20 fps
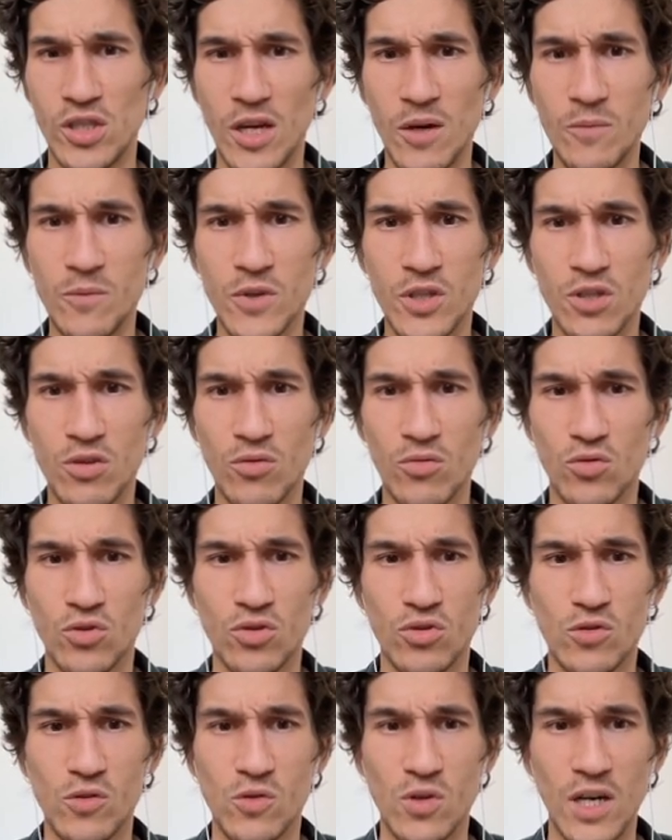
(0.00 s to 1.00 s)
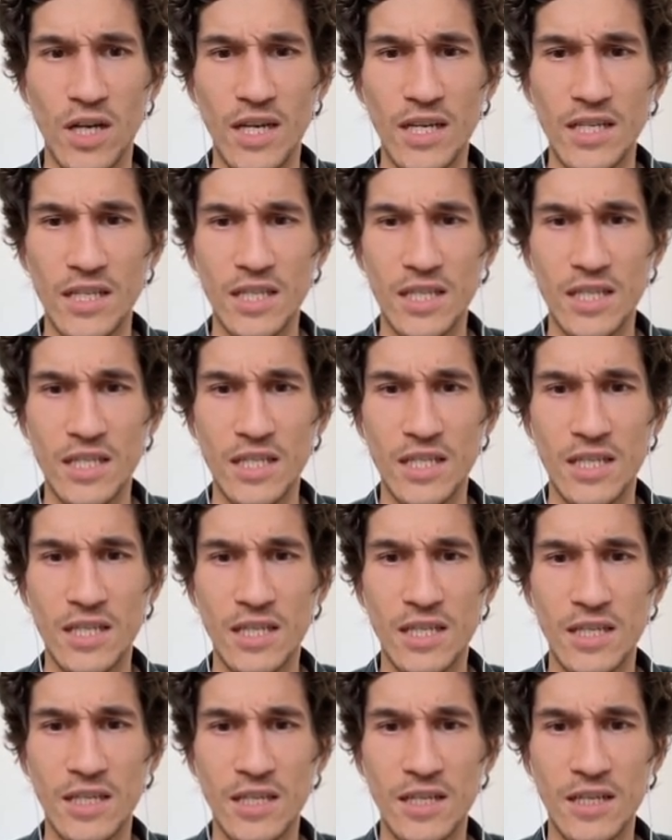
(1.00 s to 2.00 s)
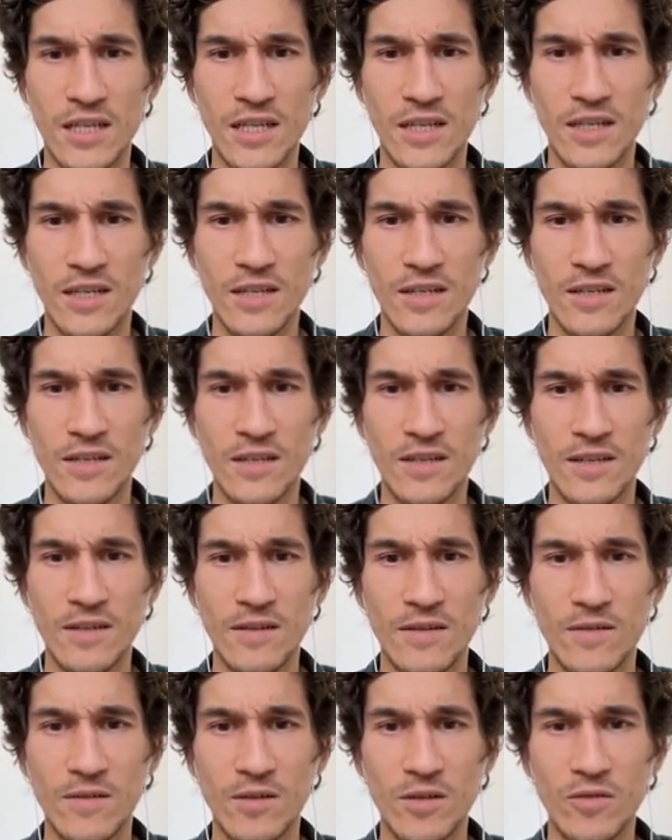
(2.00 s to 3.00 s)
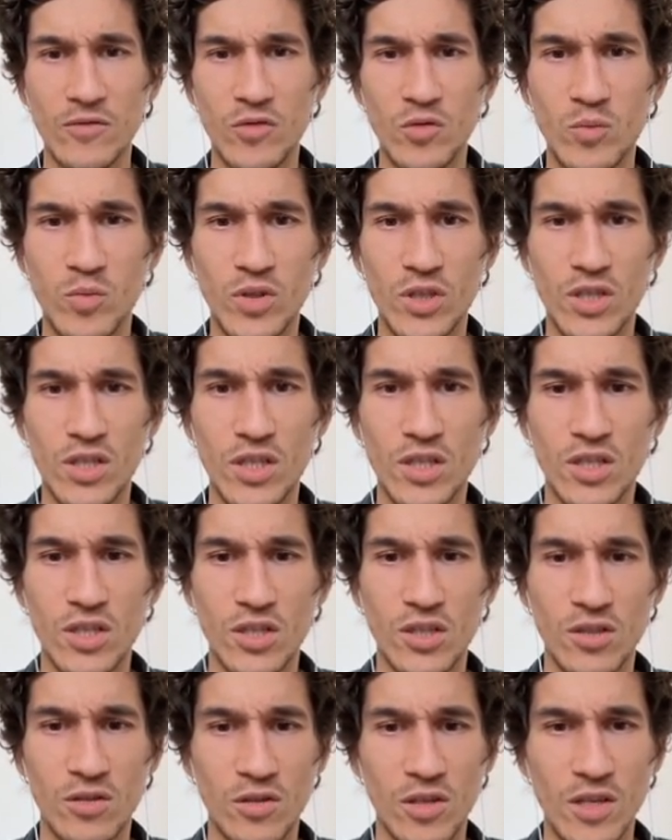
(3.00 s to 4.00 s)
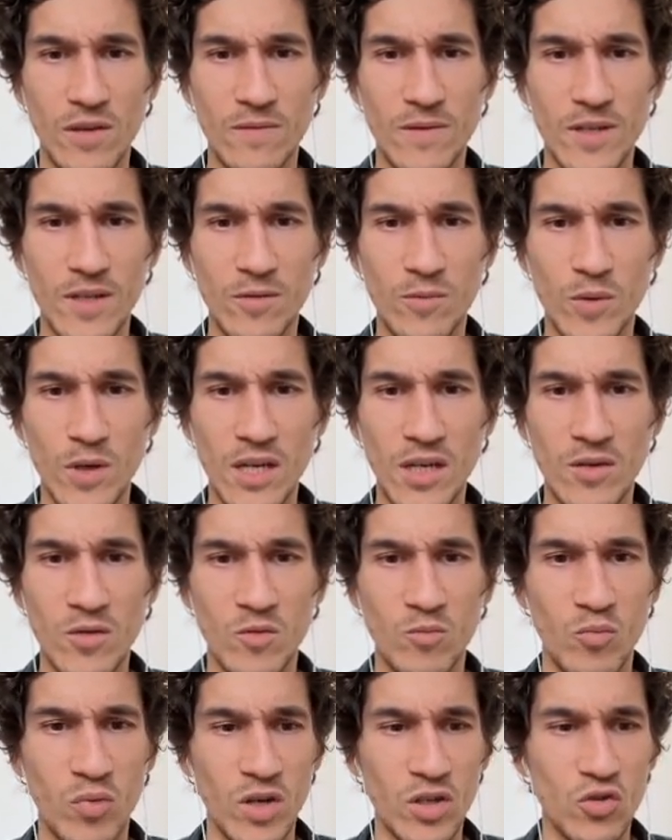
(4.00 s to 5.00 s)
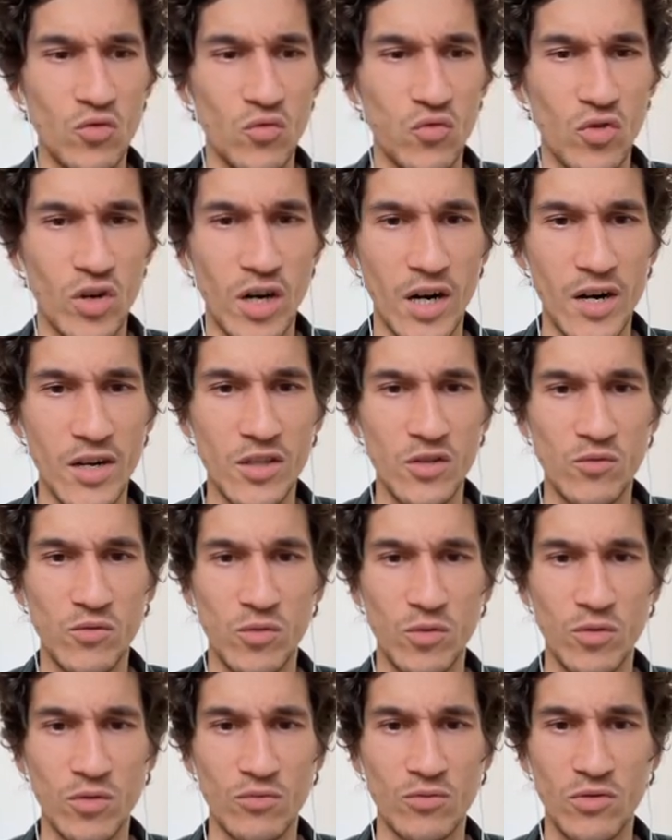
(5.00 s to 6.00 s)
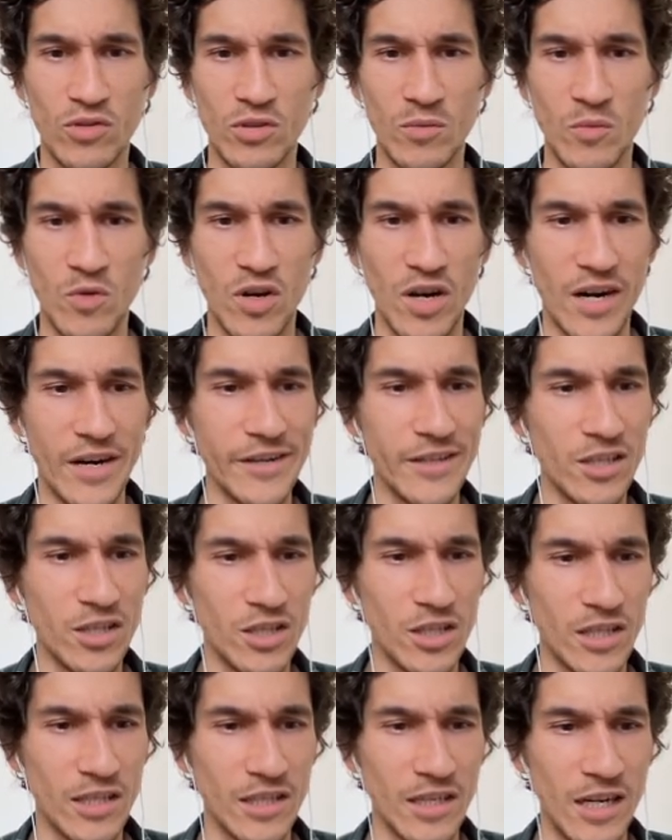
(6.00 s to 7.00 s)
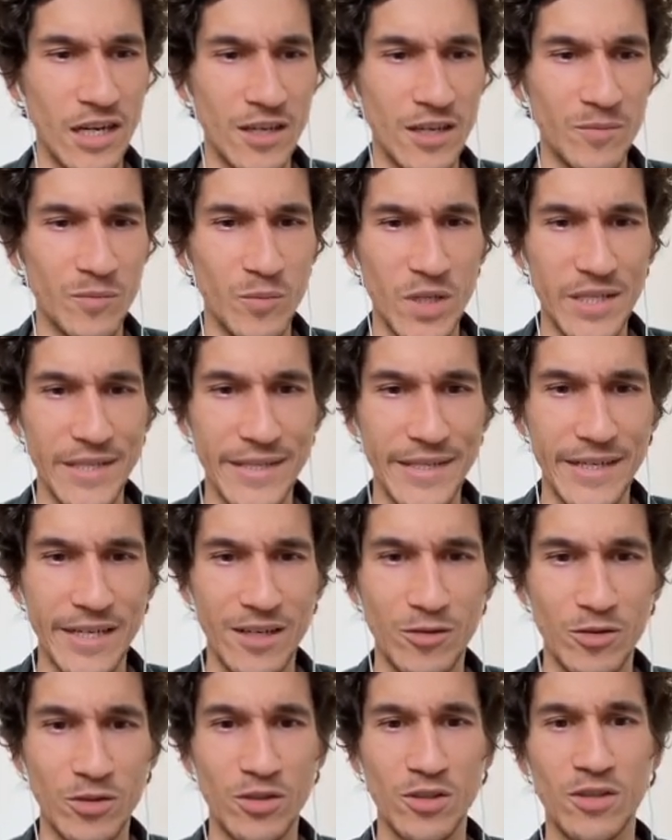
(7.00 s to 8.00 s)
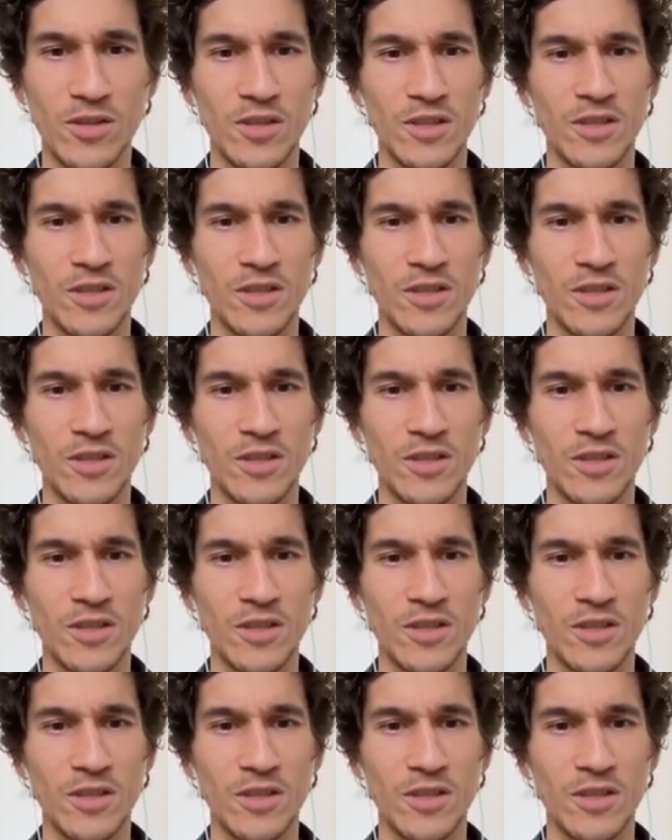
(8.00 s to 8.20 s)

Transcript: up with those trades? Everybody's giving away a bunch of cards for some cards and I'm missing out.